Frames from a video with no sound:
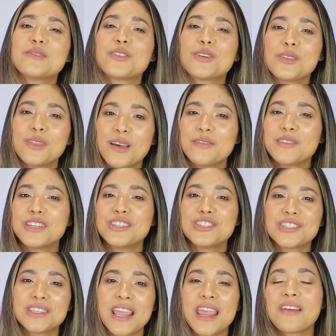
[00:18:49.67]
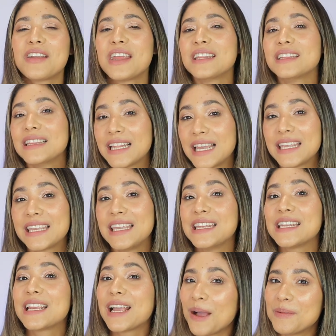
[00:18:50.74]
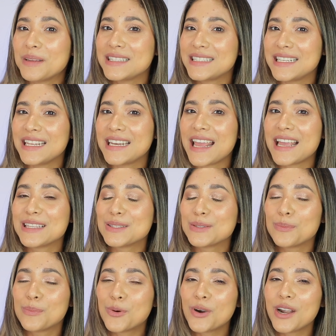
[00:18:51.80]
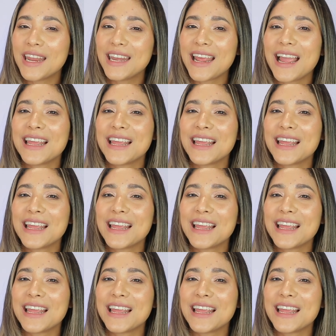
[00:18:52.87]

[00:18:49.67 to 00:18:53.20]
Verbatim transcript: for loving sharing liking commenting and supporting